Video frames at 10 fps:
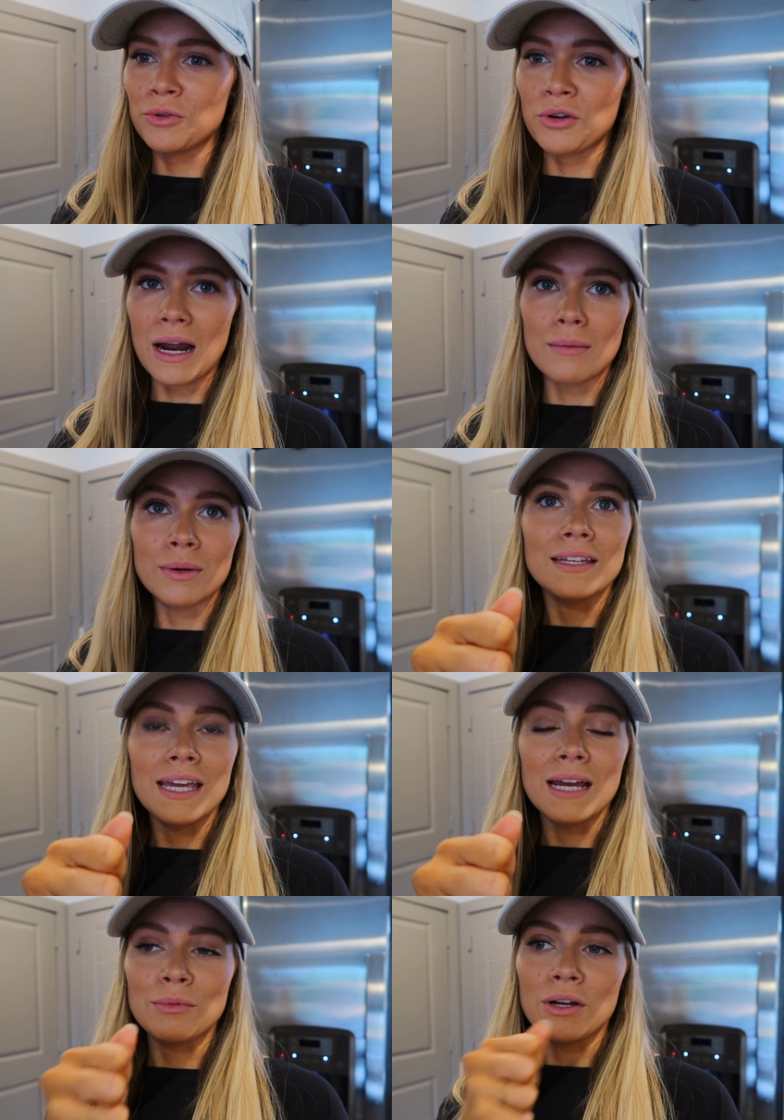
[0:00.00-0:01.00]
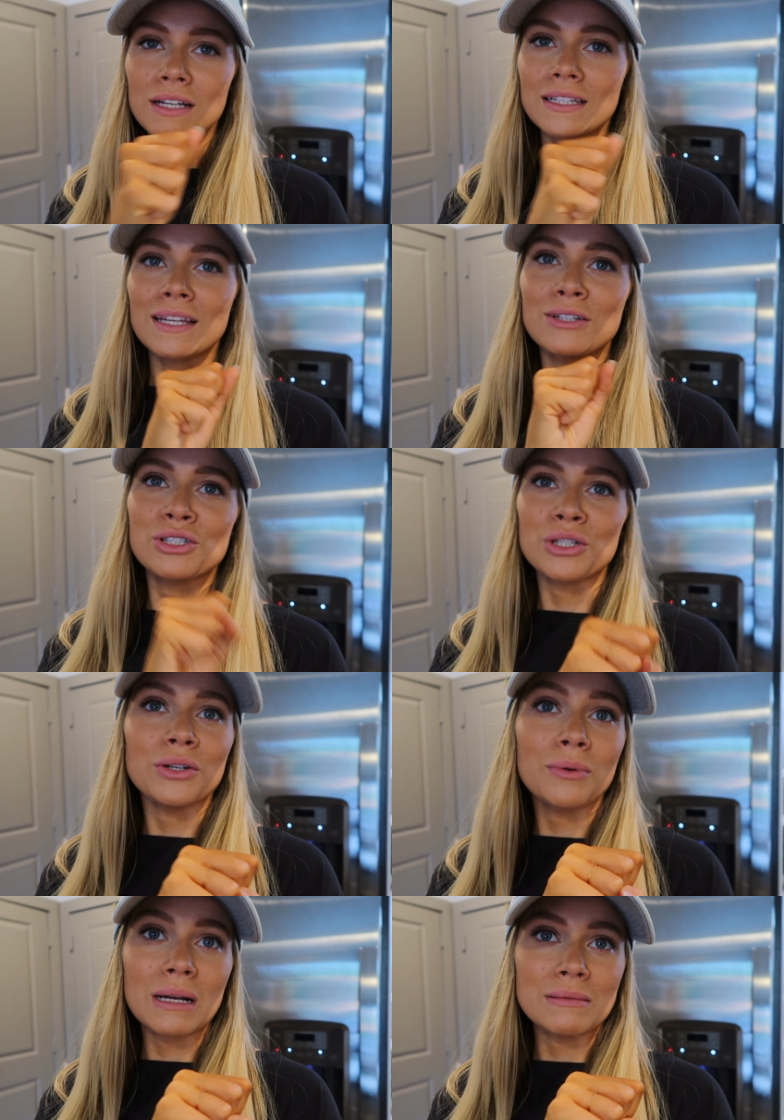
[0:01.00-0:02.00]
grab the camera and like show
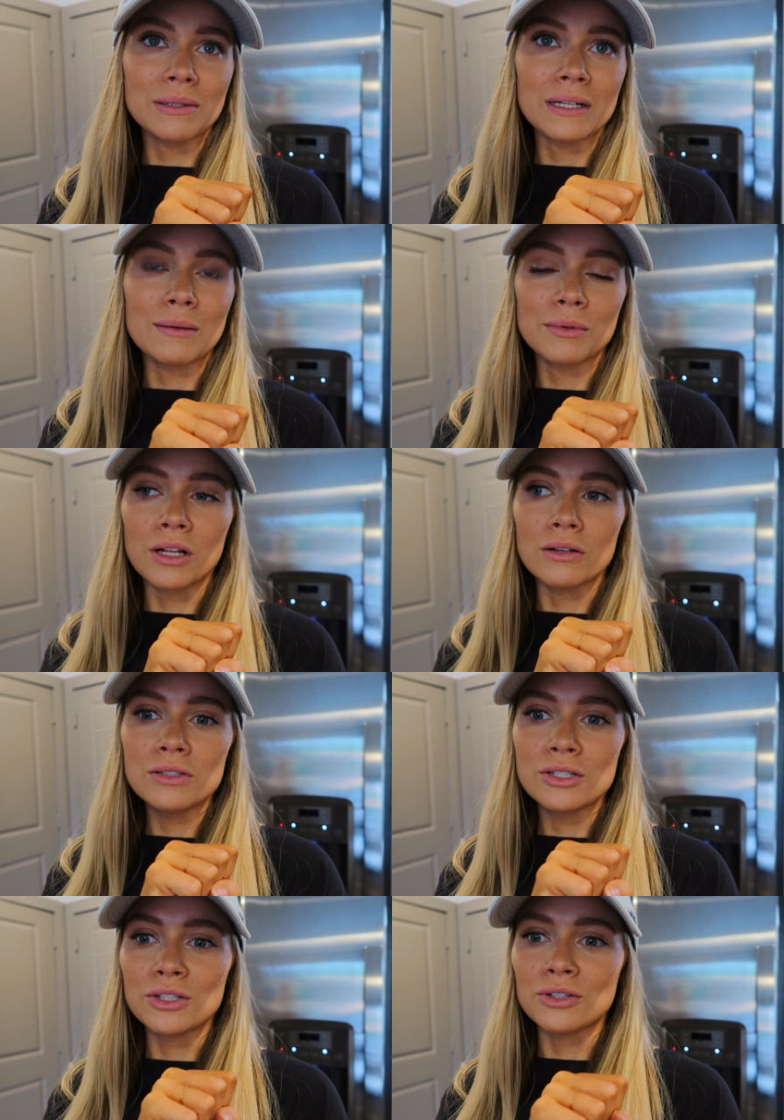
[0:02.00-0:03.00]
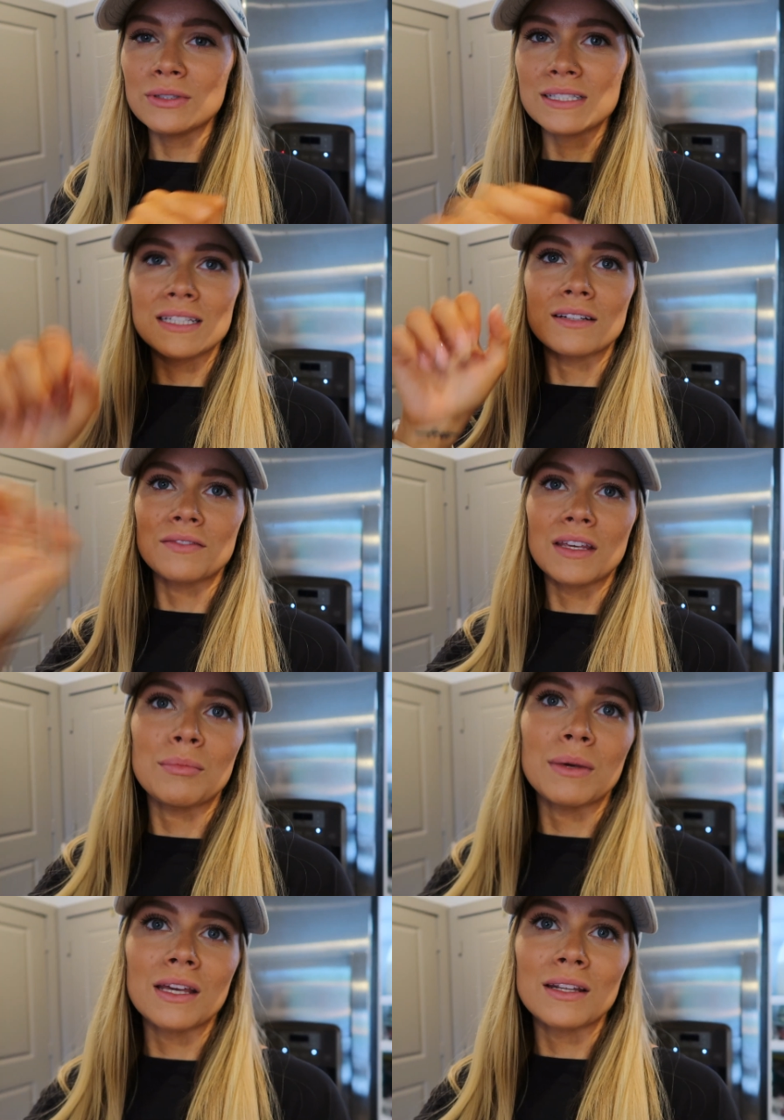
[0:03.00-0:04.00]
you what I'm doing up close too, instead of
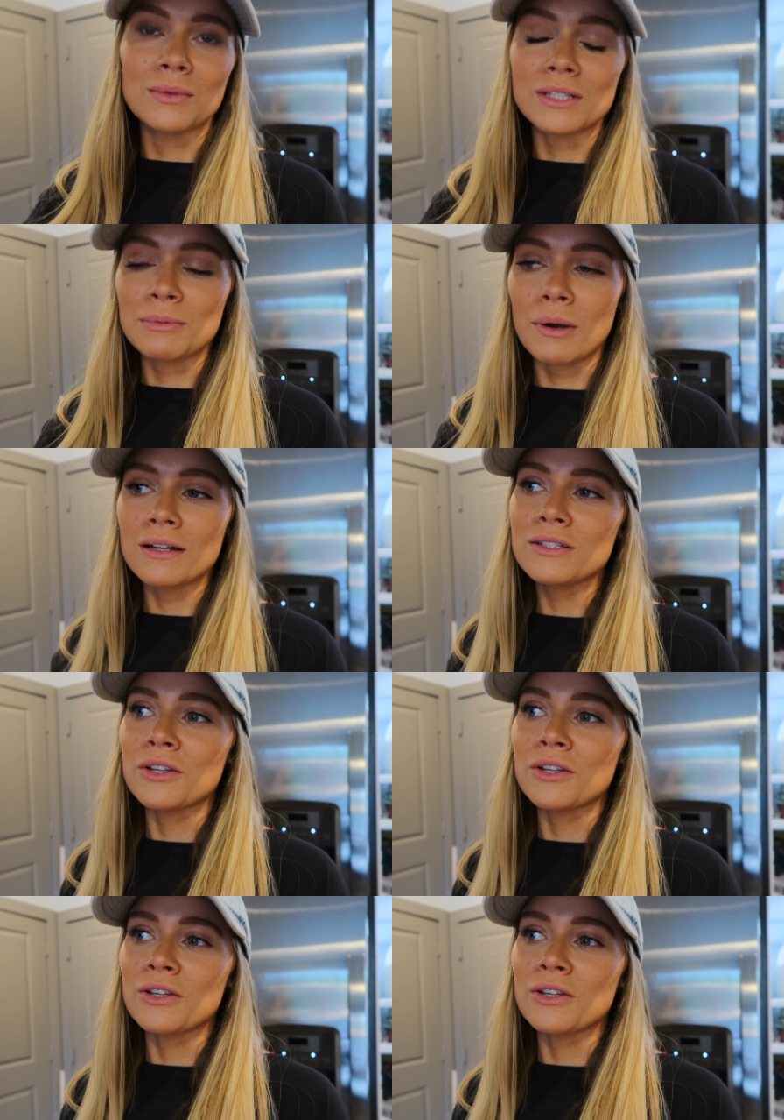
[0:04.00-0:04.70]
keeping it in one spot.